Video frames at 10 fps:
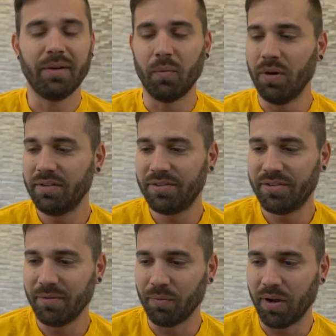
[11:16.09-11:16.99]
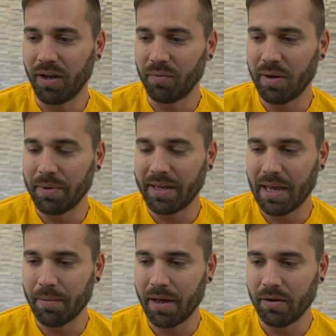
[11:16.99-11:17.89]
Once uh, Remi
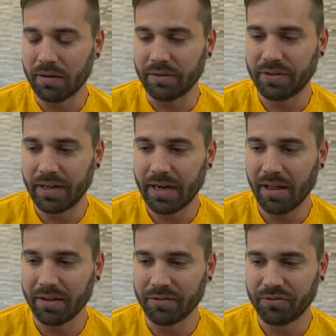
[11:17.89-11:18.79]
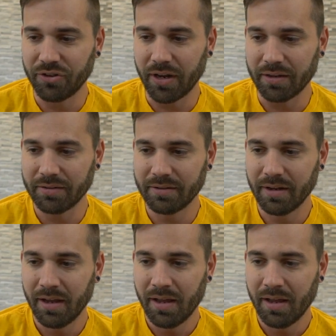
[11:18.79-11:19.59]
came out and just hit Allie's chest,